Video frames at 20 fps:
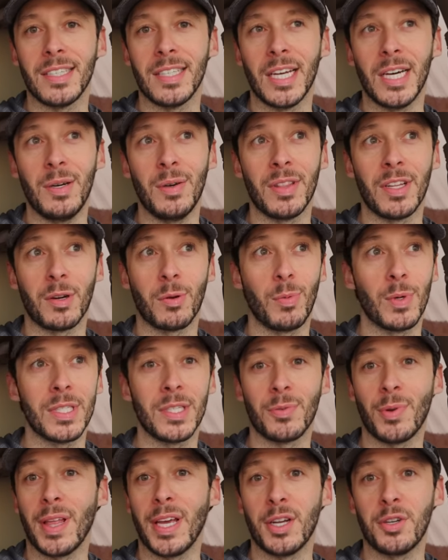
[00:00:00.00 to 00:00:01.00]
you know, and there
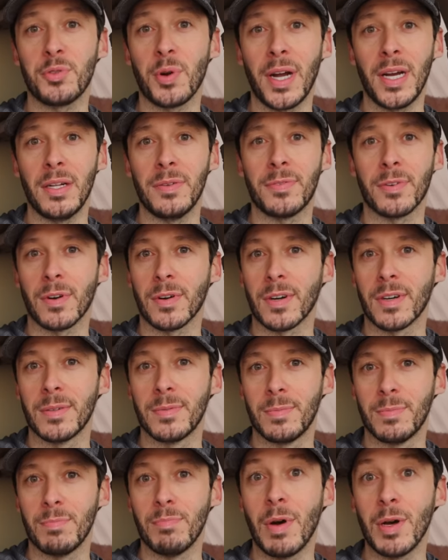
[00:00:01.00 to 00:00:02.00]
wasn't really a trail for
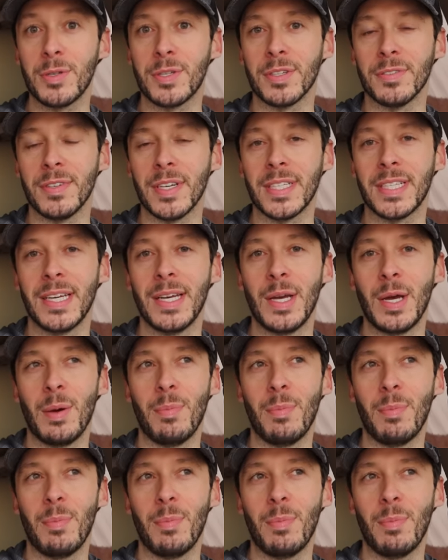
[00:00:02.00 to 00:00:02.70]
most of it,